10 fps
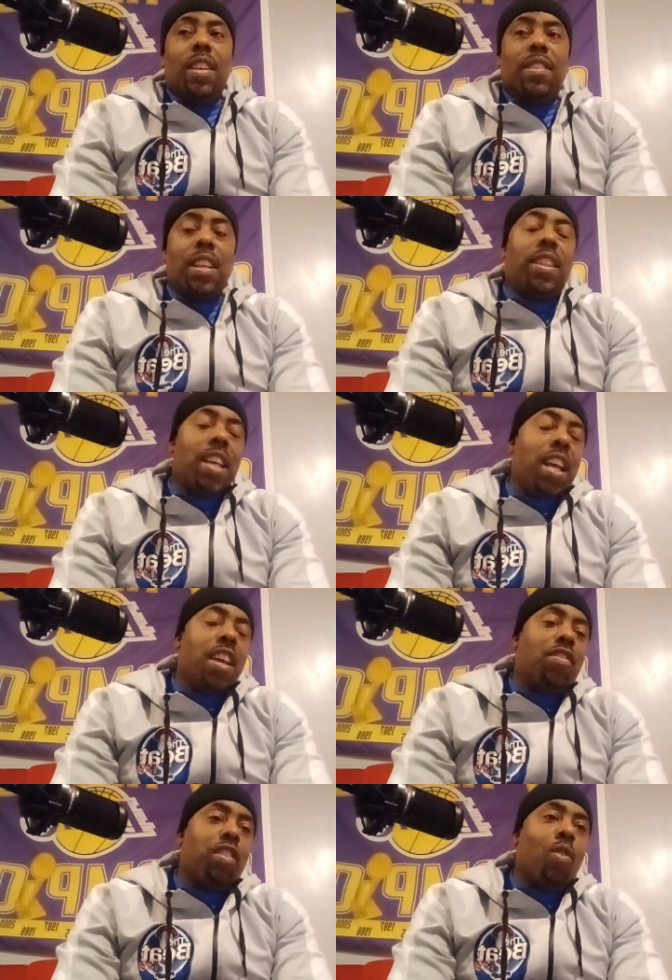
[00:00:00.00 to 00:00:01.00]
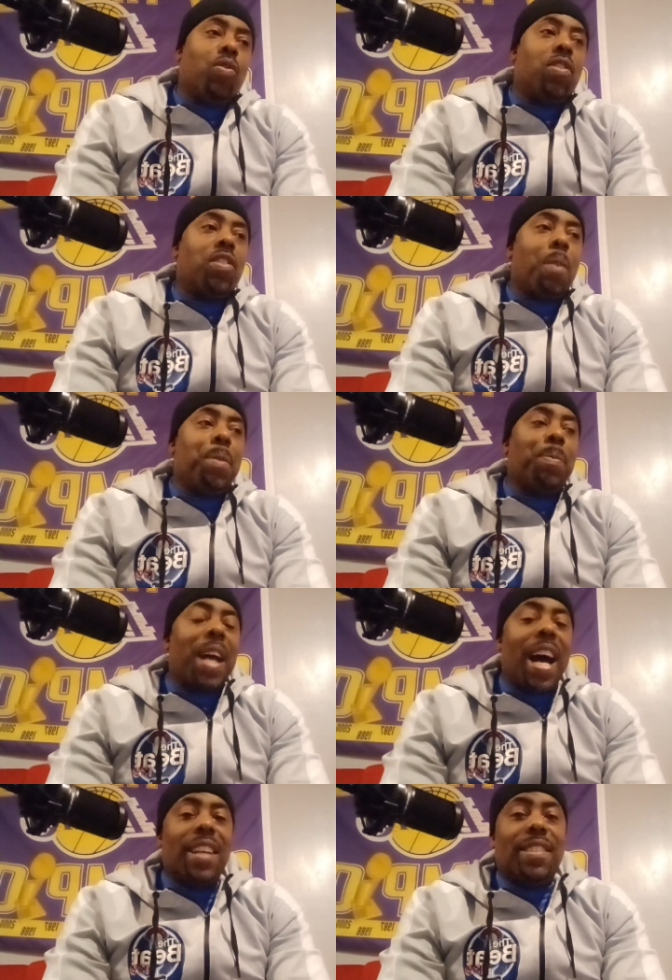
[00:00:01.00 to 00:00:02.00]
sit there and slow some of them
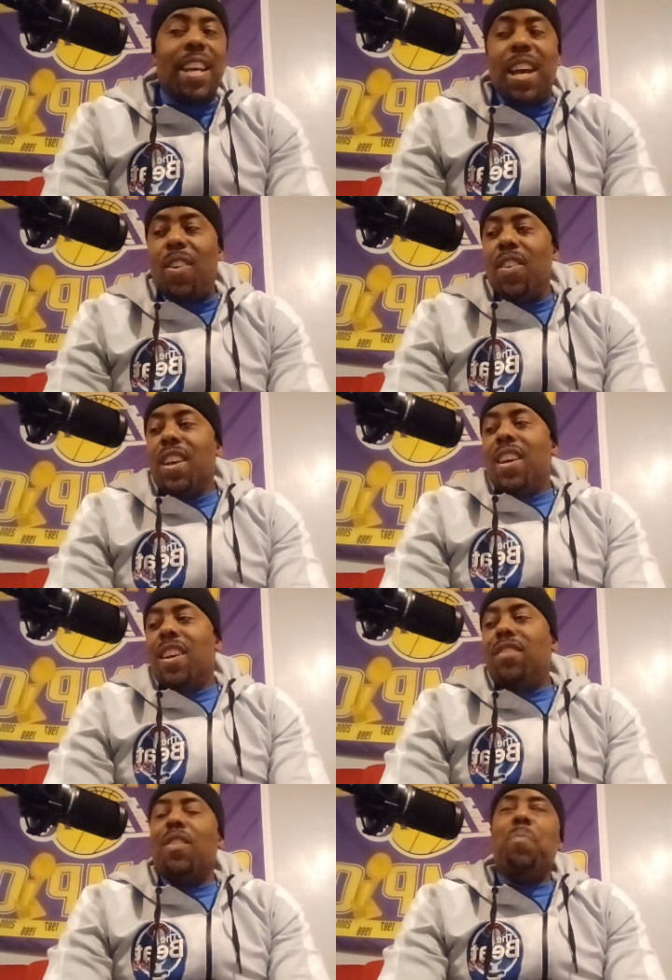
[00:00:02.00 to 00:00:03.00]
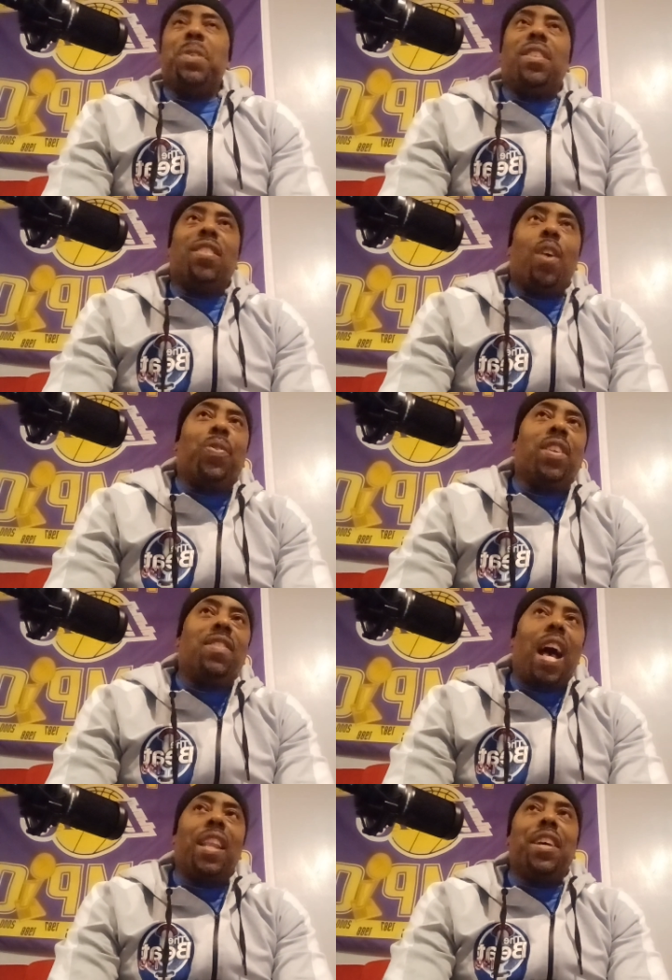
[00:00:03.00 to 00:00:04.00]
guys down. It's going to be tough
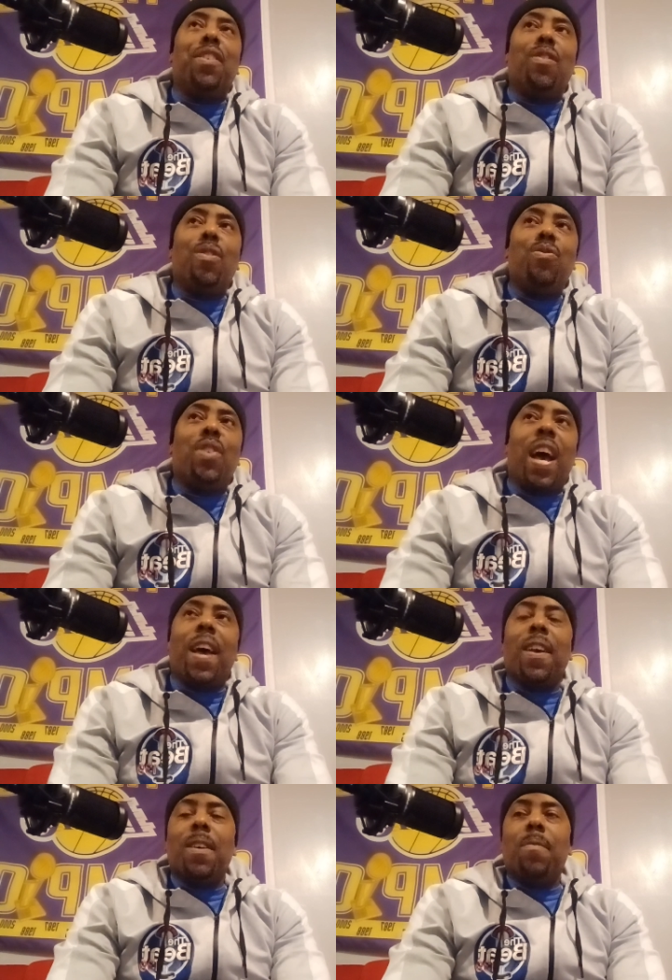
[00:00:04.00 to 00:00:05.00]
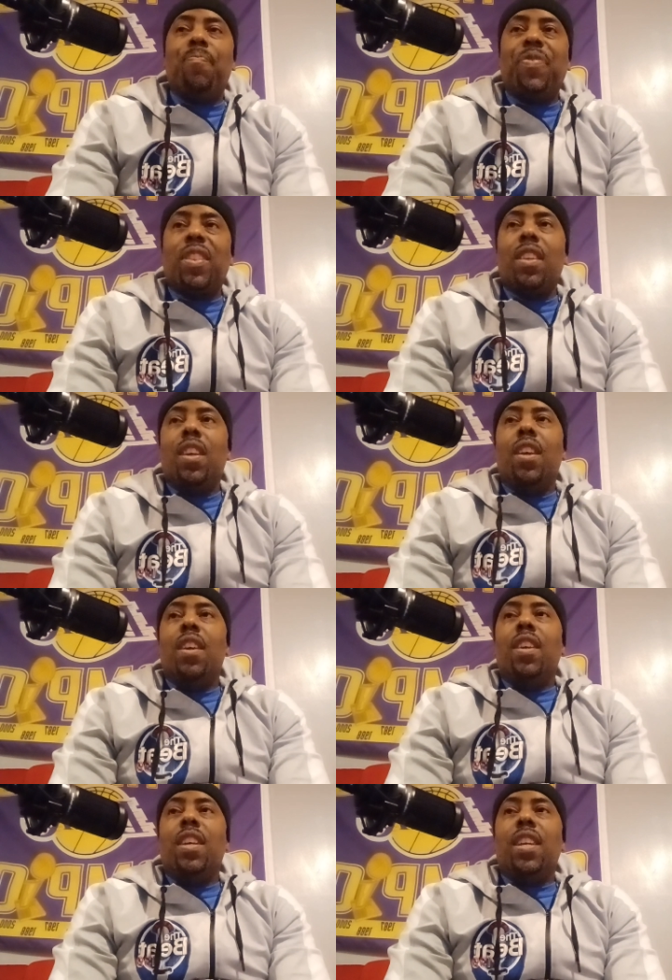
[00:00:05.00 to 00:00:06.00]
because Tyler Hero, you got him.
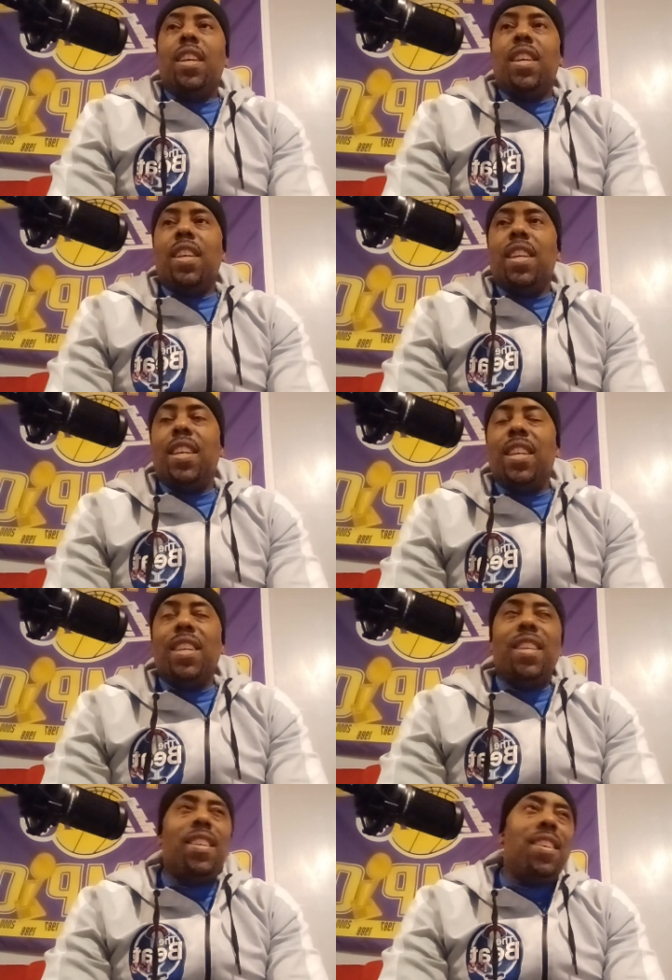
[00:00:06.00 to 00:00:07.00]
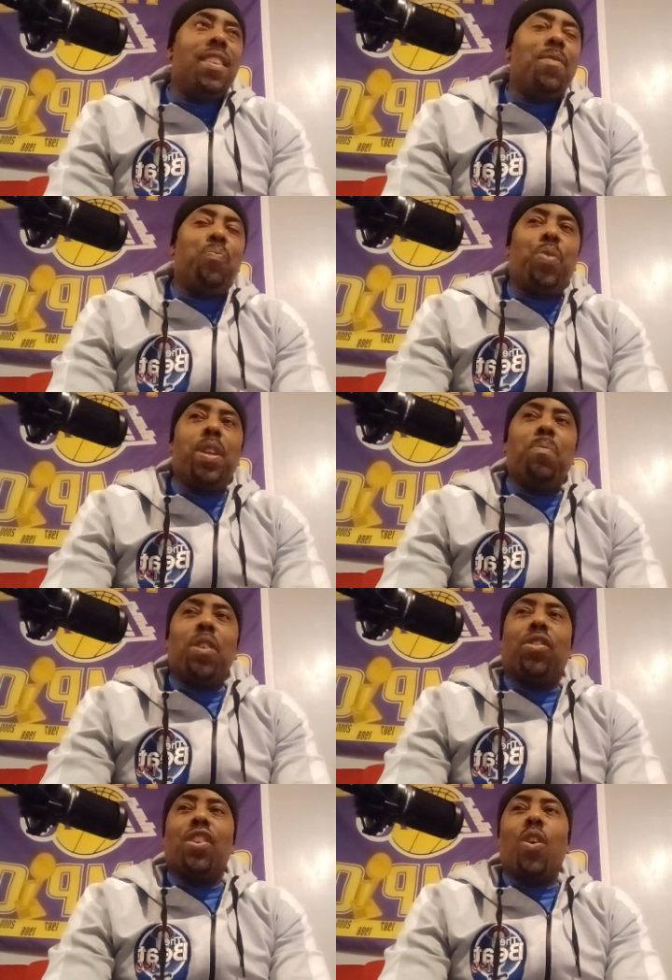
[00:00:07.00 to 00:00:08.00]
He pretty
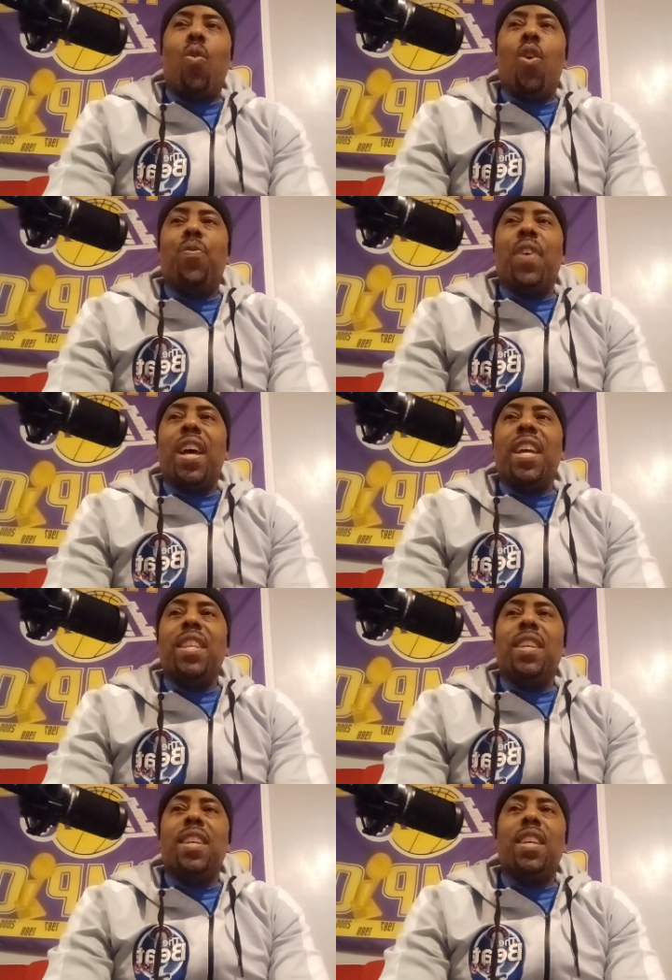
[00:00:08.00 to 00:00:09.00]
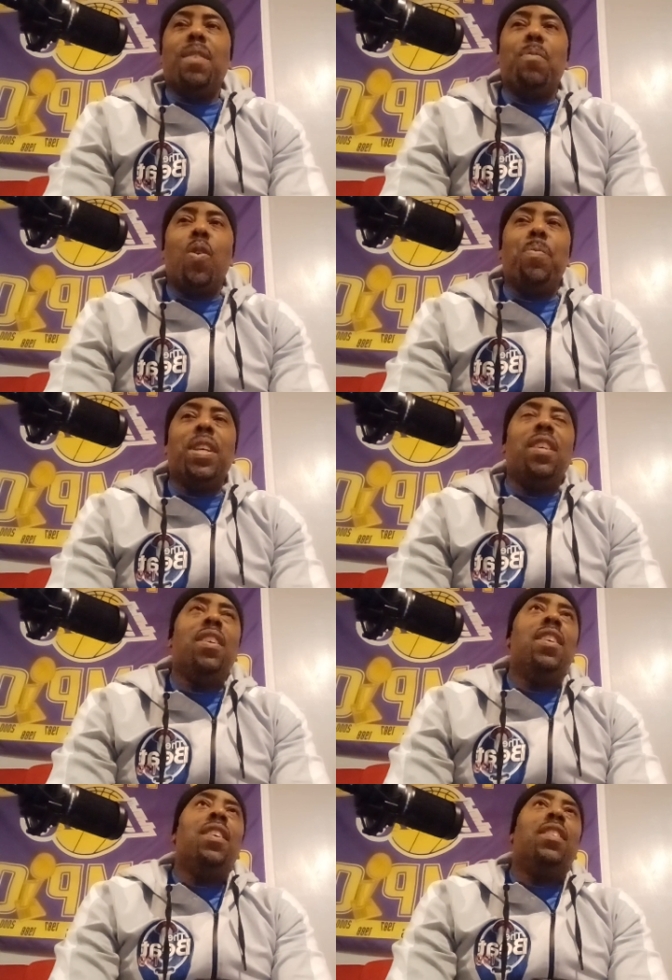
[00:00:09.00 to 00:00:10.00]
much can go off at any moment.
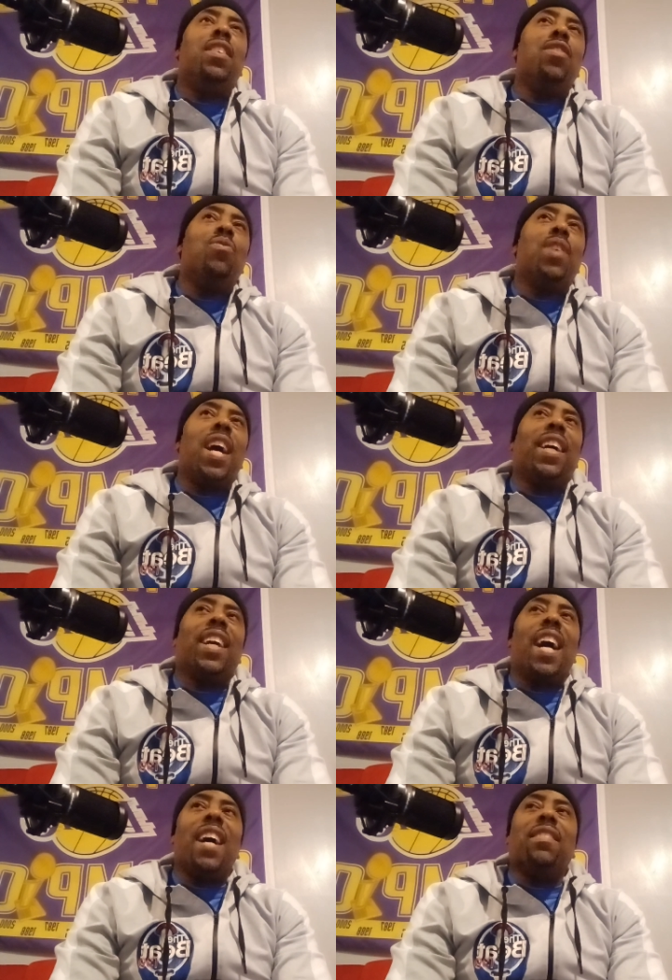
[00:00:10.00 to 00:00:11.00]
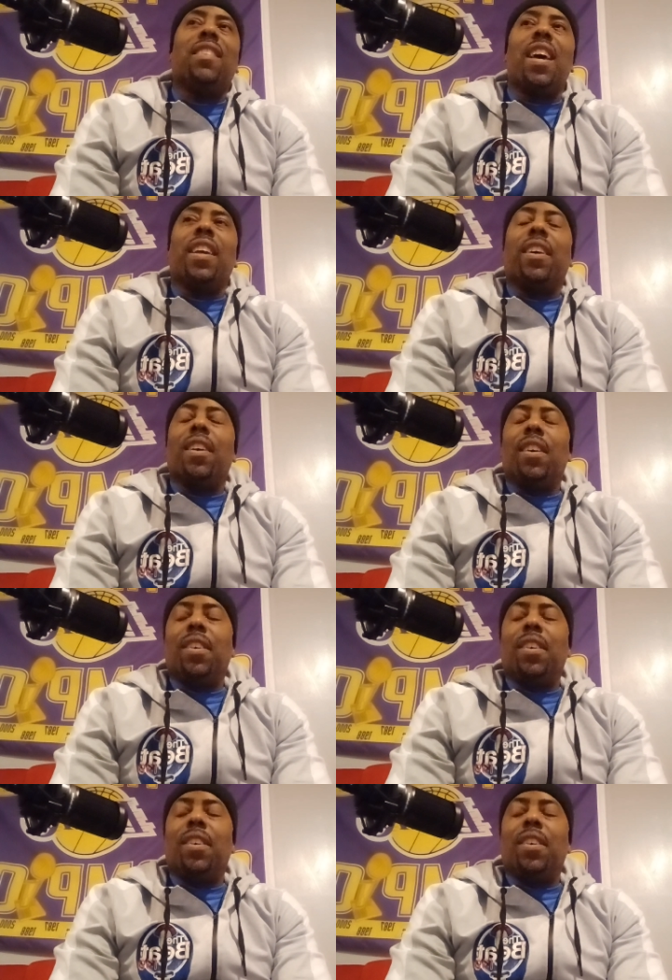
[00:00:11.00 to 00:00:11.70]
Then you got guys like